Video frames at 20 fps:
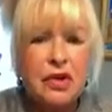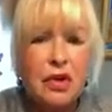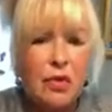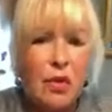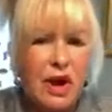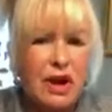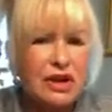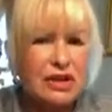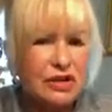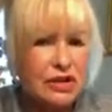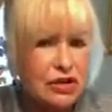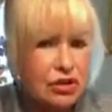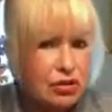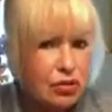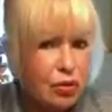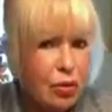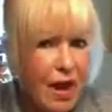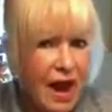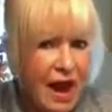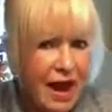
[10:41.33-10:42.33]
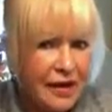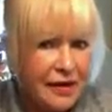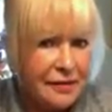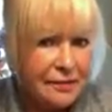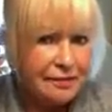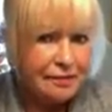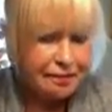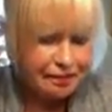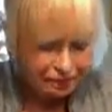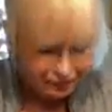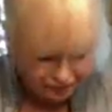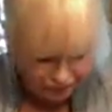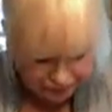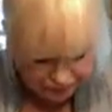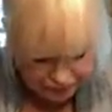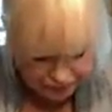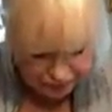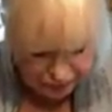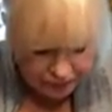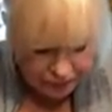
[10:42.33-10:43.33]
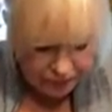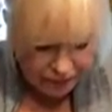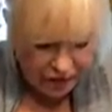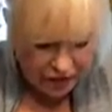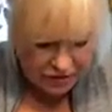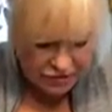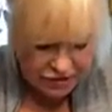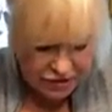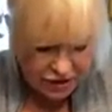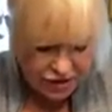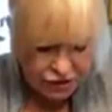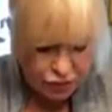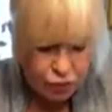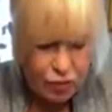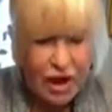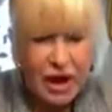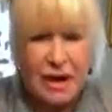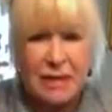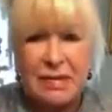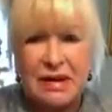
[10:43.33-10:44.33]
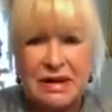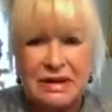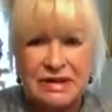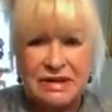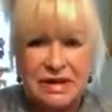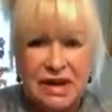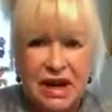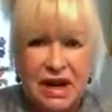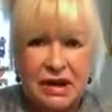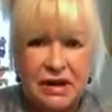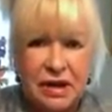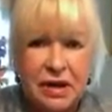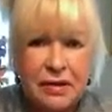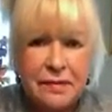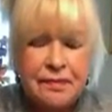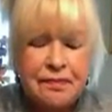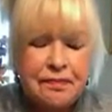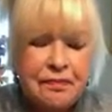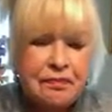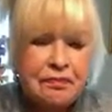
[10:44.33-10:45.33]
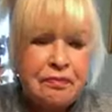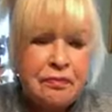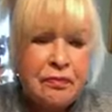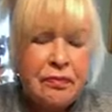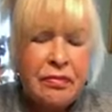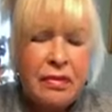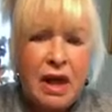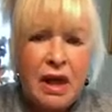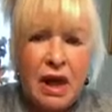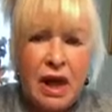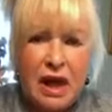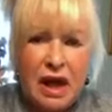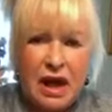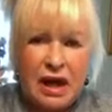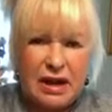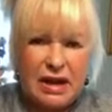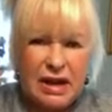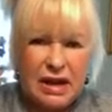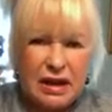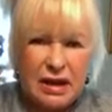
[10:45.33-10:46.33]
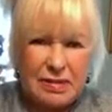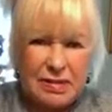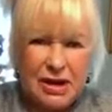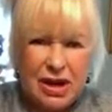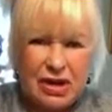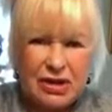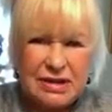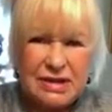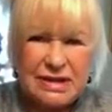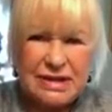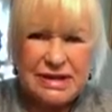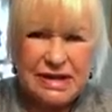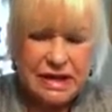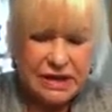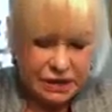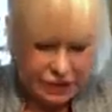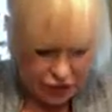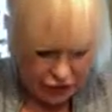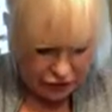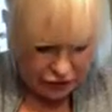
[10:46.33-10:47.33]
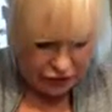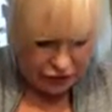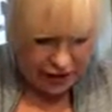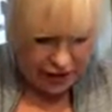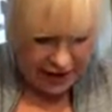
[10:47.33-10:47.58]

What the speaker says: You don't want it too wet. I'll tell you why, because then it'll be all sticky